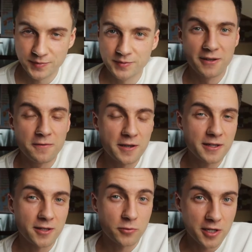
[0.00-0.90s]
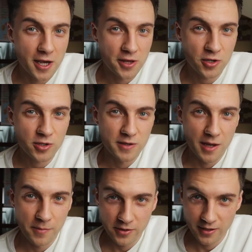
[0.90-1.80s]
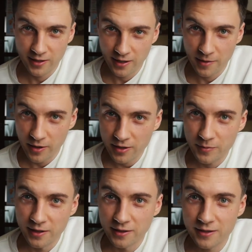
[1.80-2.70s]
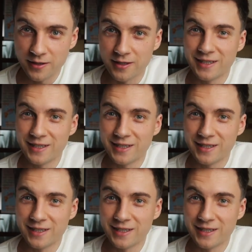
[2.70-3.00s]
The thing that really annoyed me about that apartment